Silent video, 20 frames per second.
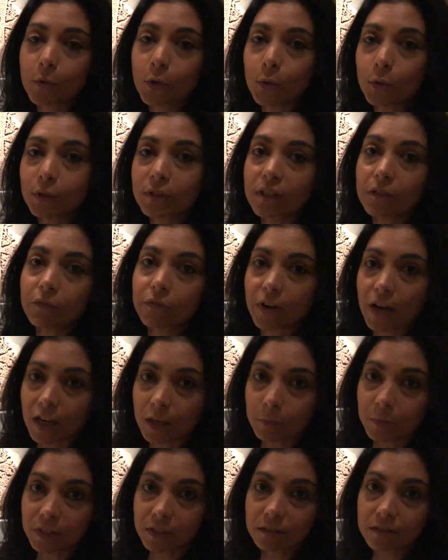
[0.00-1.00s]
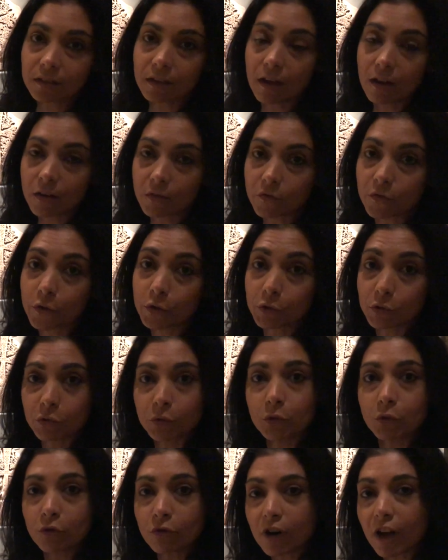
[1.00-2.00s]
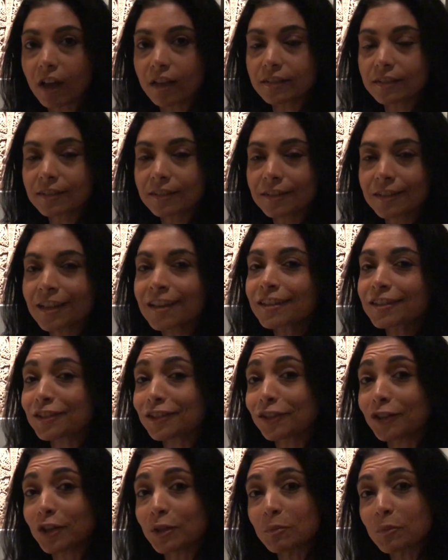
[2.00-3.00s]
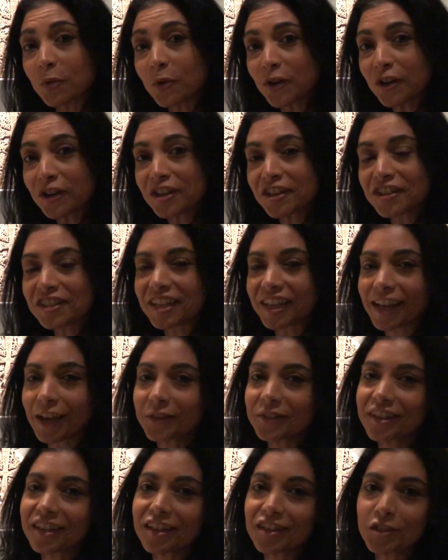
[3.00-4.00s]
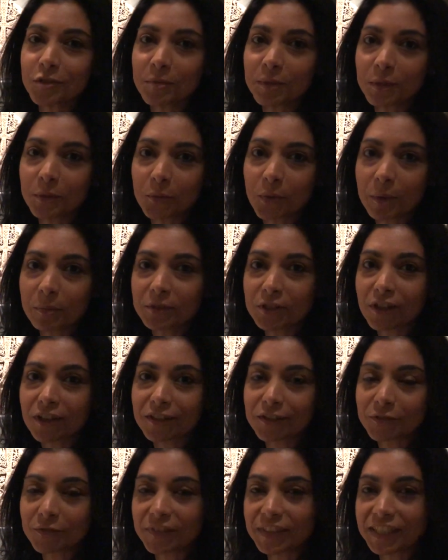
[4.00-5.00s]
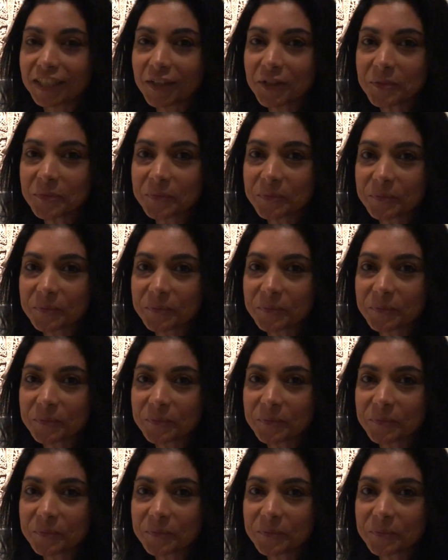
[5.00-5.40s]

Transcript: holds a fragment of the true cross. To learn more, check out the AGBU Web Talks video.